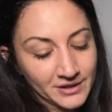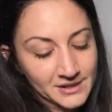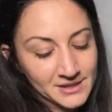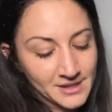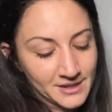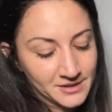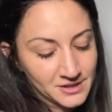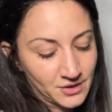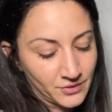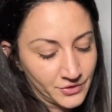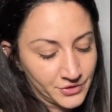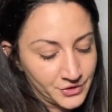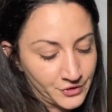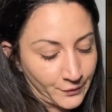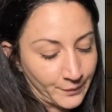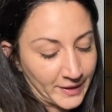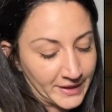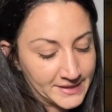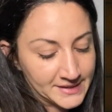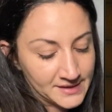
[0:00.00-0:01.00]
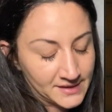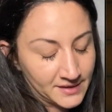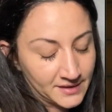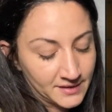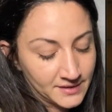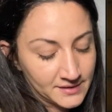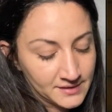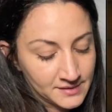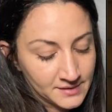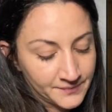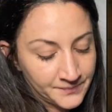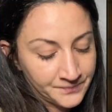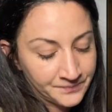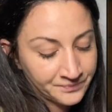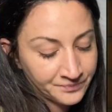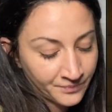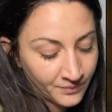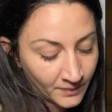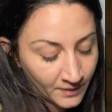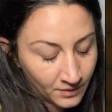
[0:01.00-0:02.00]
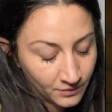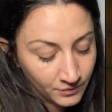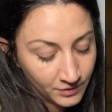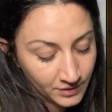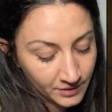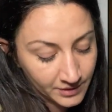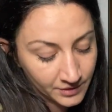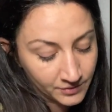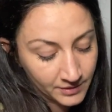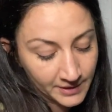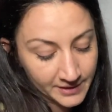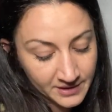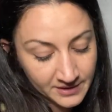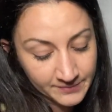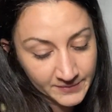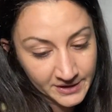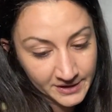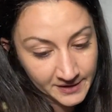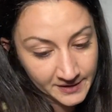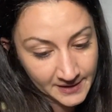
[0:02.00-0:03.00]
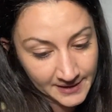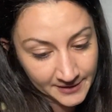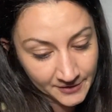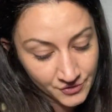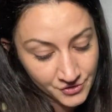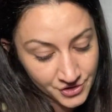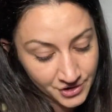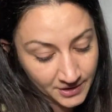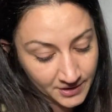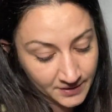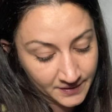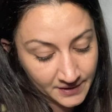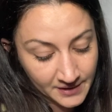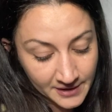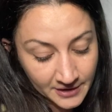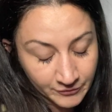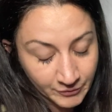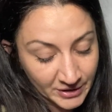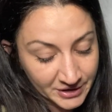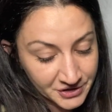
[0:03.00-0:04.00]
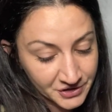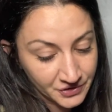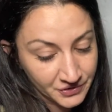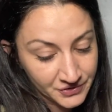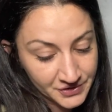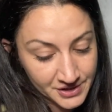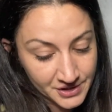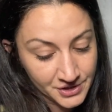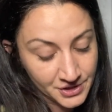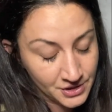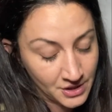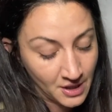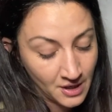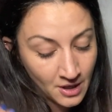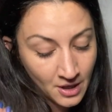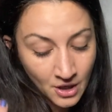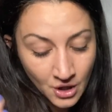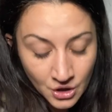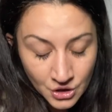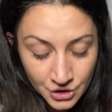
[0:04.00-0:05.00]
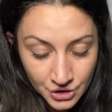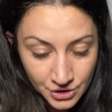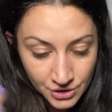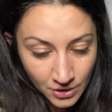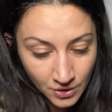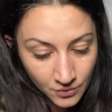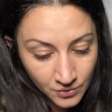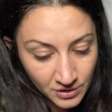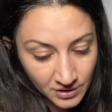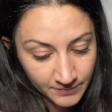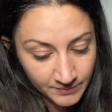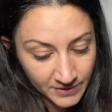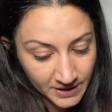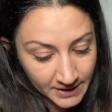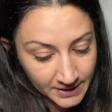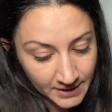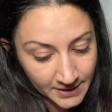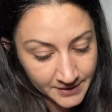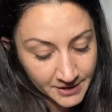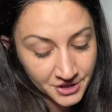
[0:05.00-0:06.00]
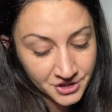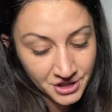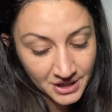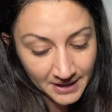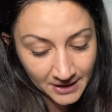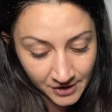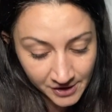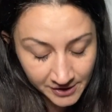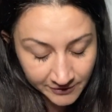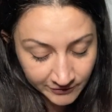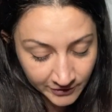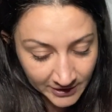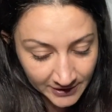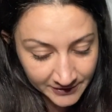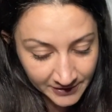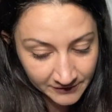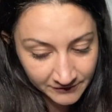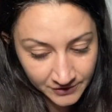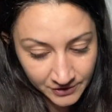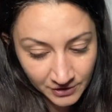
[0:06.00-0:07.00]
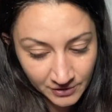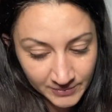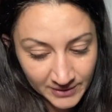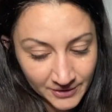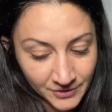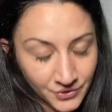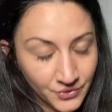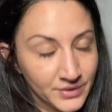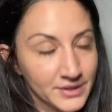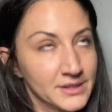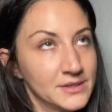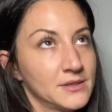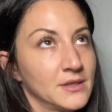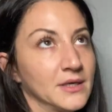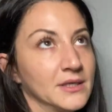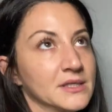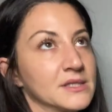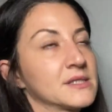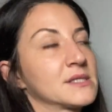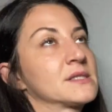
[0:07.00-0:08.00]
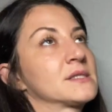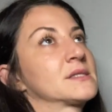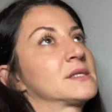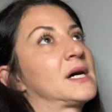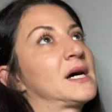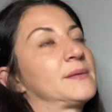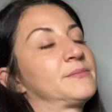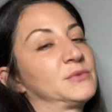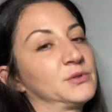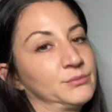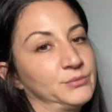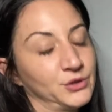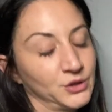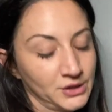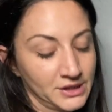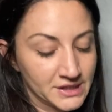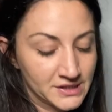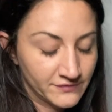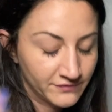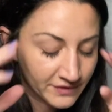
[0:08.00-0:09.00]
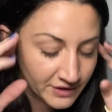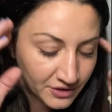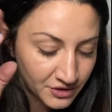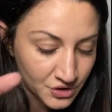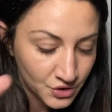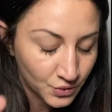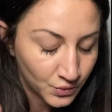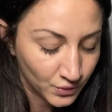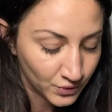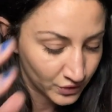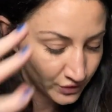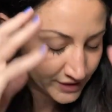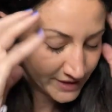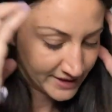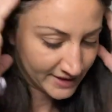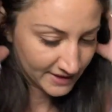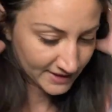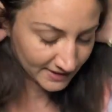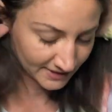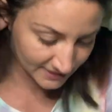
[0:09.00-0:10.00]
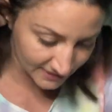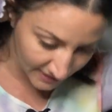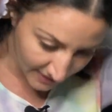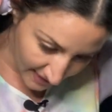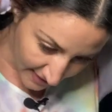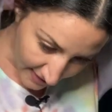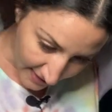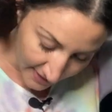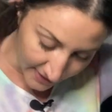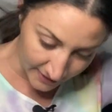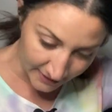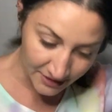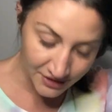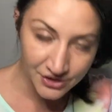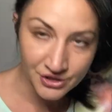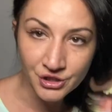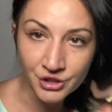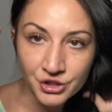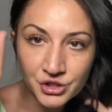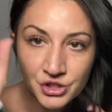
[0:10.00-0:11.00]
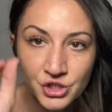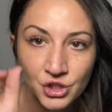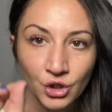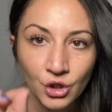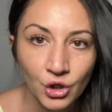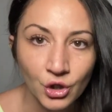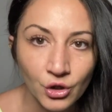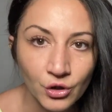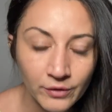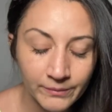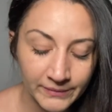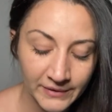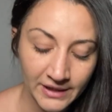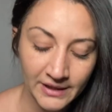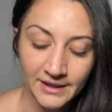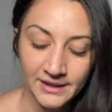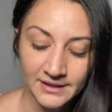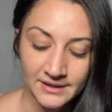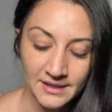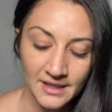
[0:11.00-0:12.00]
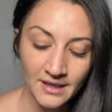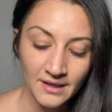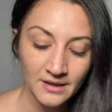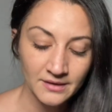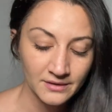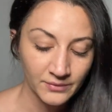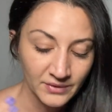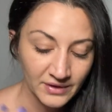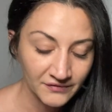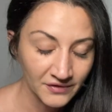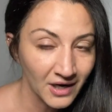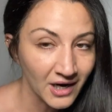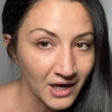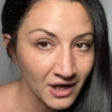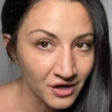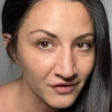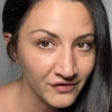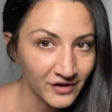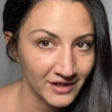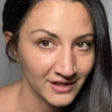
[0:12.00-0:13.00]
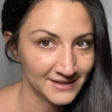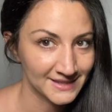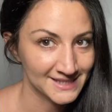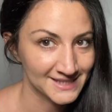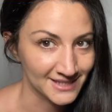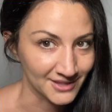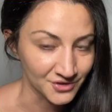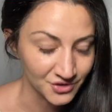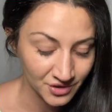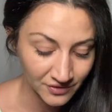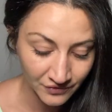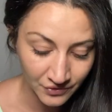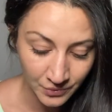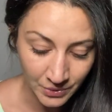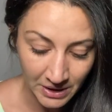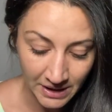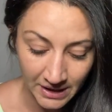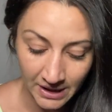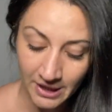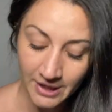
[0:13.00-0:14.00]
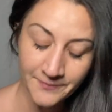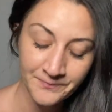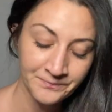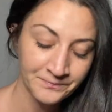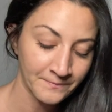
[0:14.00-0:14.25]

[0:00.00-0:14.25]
to take towards you, Pisces. Really great committed energy. The King of Pentacles is so committed. The chariot for how they feel about you is unstoppable. It's victorious. It's determined. Then we have the Hierophant at the center of the reading.